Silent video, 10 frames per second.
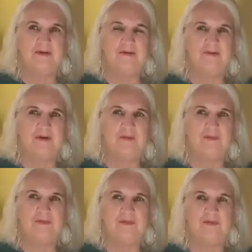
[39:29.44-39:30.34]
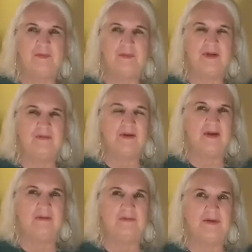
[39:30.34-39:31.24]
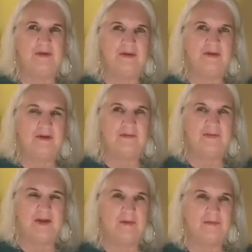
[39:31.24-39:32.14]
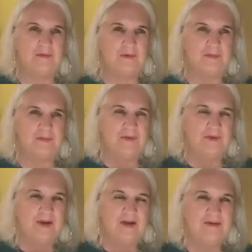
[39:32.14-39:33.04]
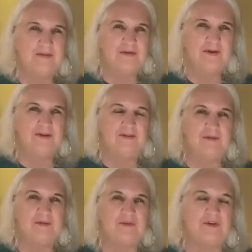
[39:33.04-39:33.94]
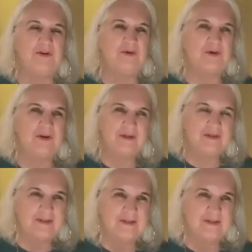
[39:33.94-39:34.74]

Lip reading: some kind of envy of them I just thought it seemed secure,